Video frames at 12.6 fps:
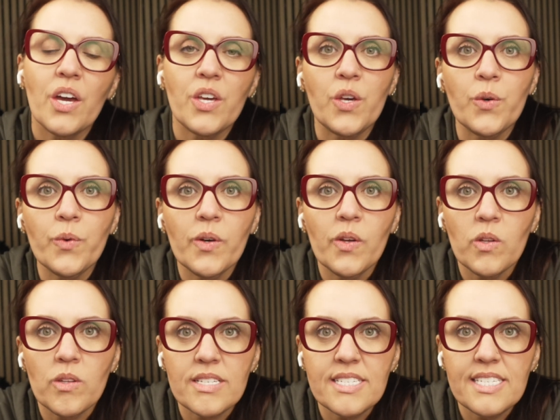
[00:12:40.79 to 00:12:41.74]
you
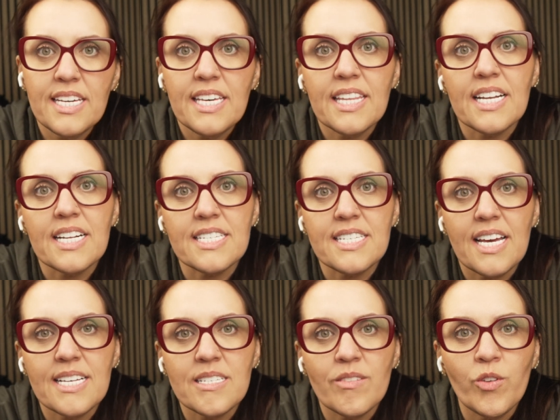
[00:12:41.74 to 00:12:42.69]
will see that it
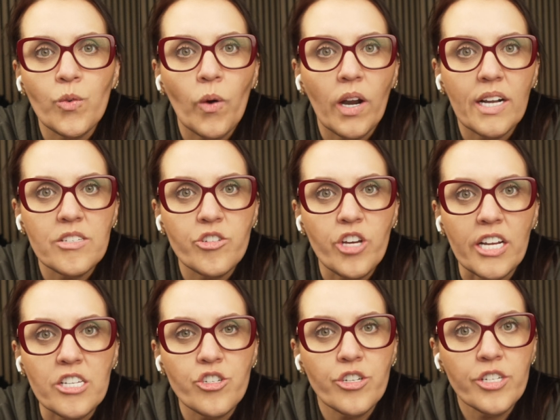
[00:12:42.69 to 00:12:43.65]
says if you want to
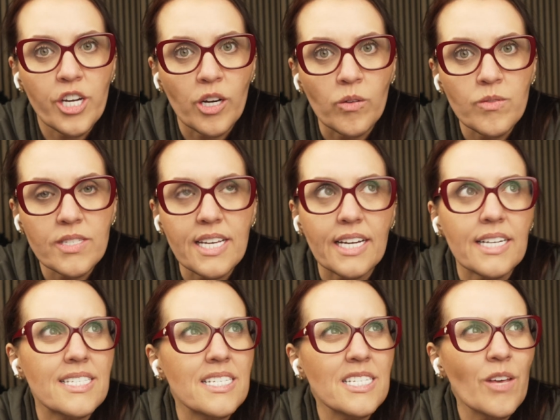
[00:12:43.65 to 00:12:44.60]
change your dose, like it's just